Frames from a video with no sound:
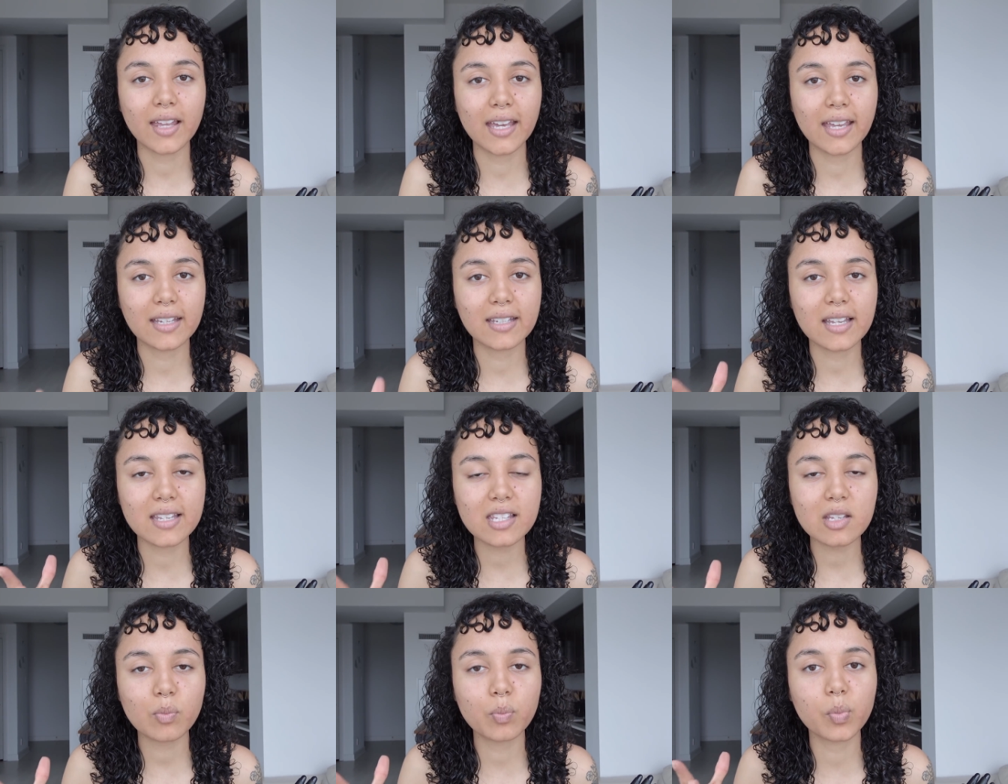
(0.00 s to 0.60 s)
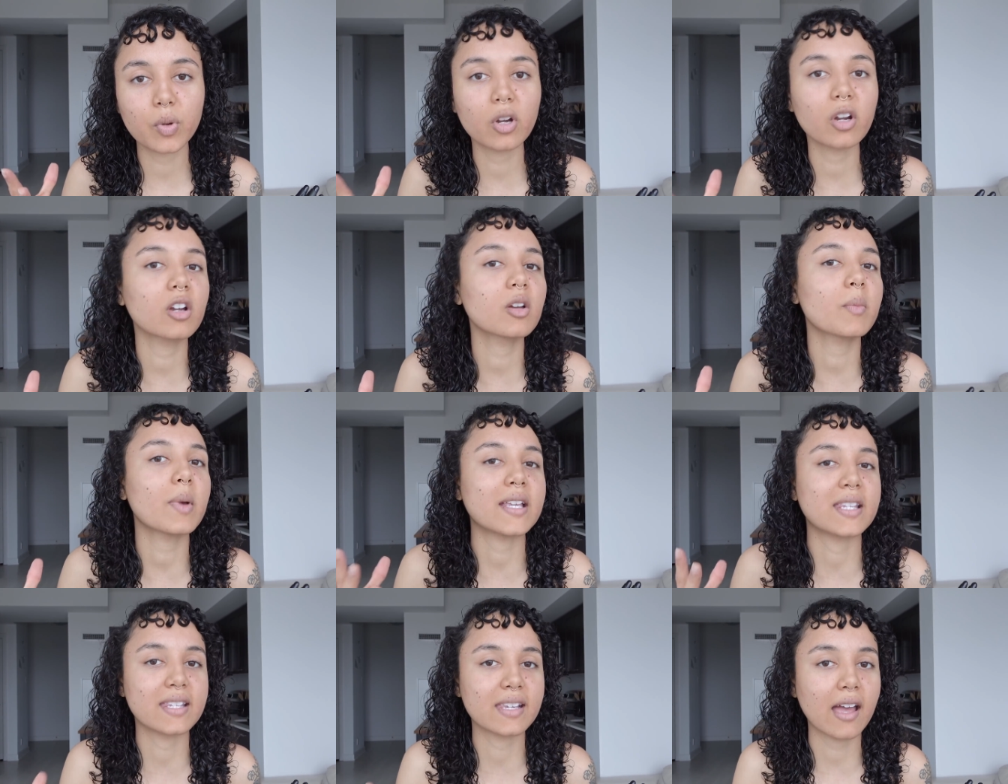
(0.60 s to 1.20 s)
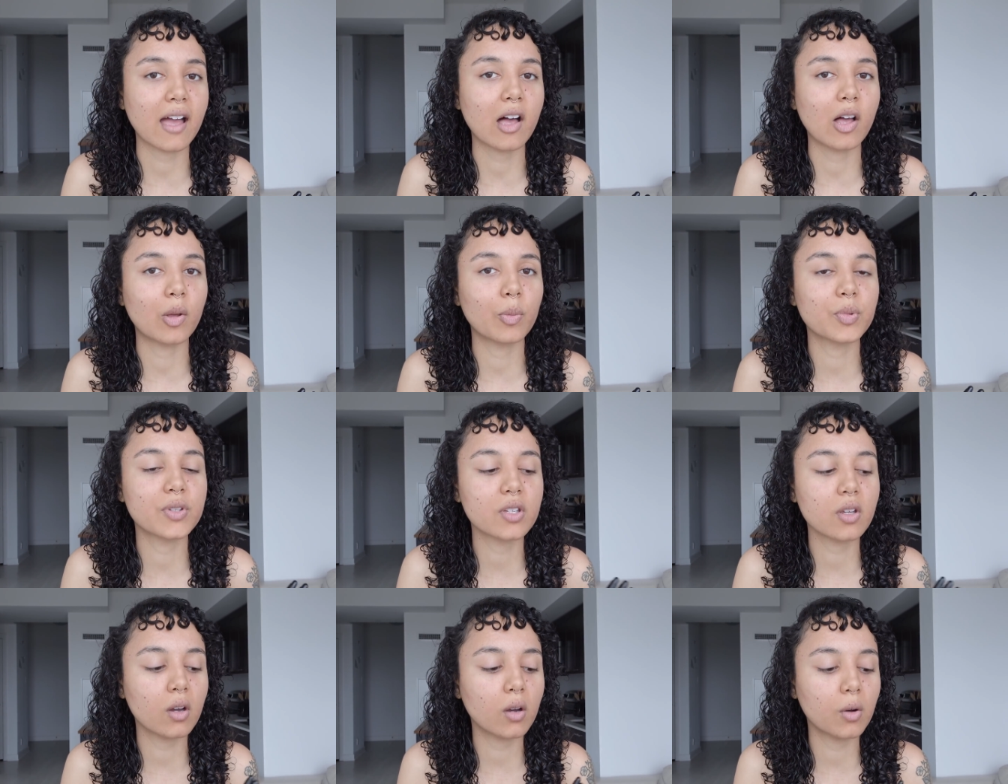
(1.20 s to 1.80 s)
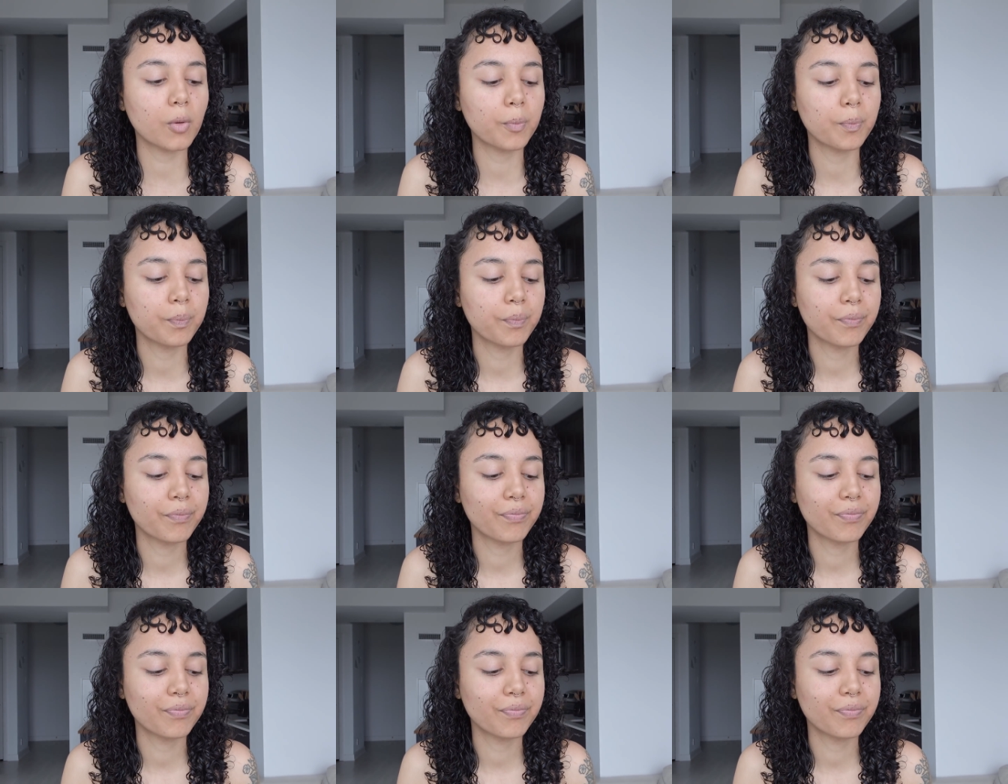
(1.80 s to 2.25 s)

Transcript: Like it doesn't burn my scalp. So